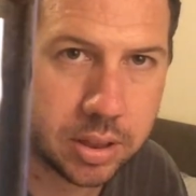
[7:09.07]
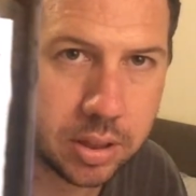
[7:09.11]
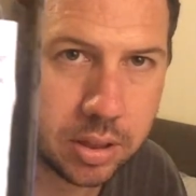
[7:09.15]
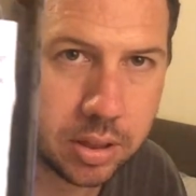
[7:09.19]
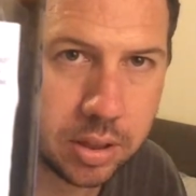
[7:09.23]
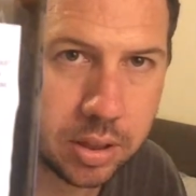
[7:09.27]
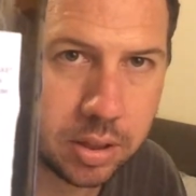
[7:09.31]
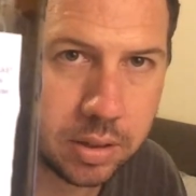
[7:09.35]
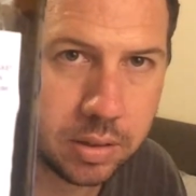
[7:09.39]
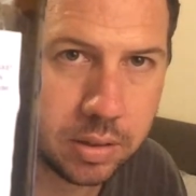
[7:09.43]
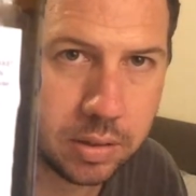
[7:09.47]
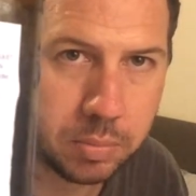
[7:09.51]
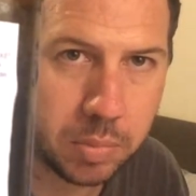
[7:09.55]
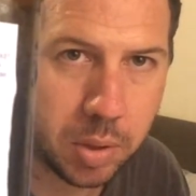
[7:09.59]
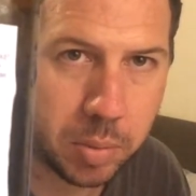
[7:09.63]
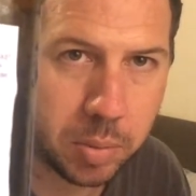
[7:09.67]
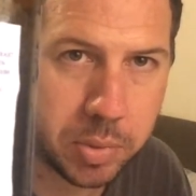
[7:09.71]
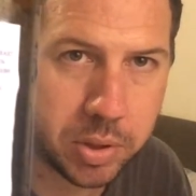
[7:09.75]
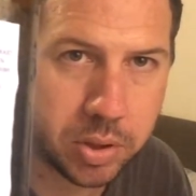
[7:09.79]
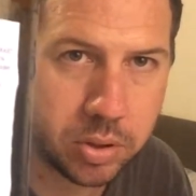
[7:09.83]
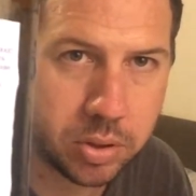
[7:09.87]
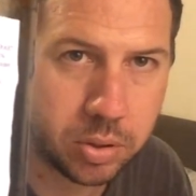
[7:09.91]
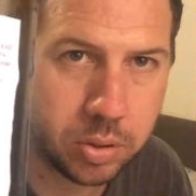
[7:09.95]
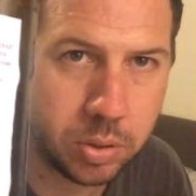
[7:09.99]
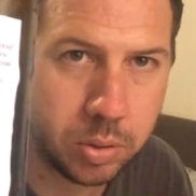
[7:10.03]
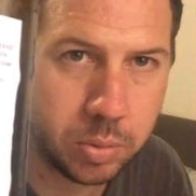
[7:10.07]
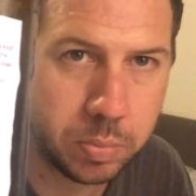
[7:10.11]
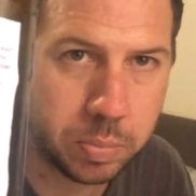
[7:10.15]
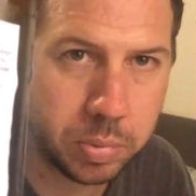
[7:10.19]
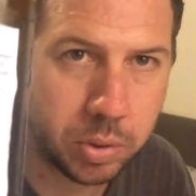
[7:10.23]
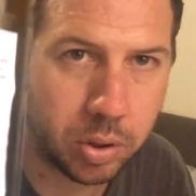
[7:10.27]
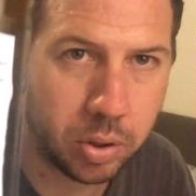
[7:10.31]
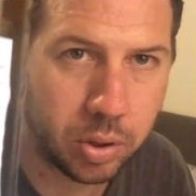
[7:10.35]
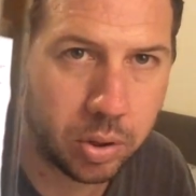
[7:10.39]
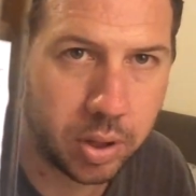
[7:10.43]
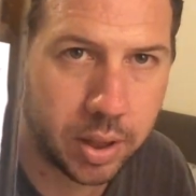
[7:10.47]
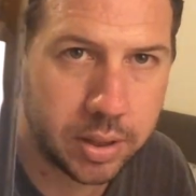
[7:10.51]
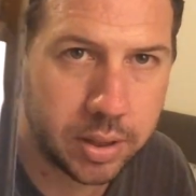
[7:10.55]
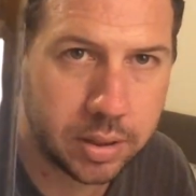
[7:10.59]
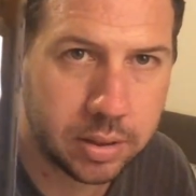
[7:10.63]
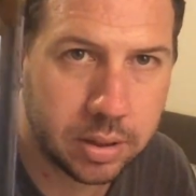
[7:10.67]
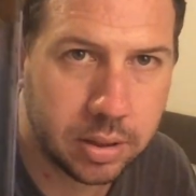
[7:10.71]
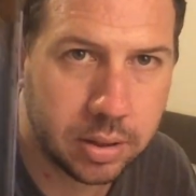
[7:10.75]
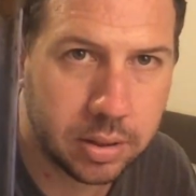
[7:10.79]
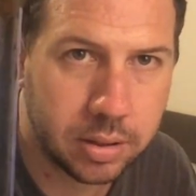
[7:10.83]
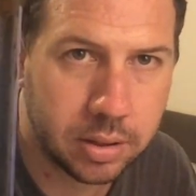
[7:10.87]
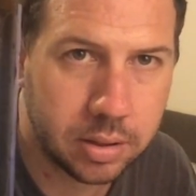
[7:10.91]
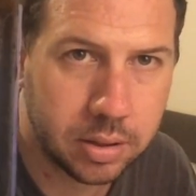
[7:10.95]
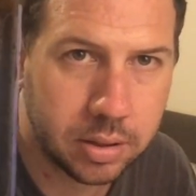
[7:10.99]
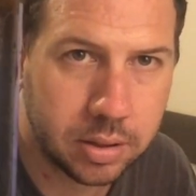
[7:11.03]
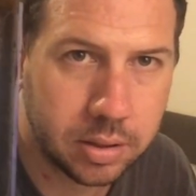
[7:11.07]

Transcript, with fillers: I don't know, it might be too bright.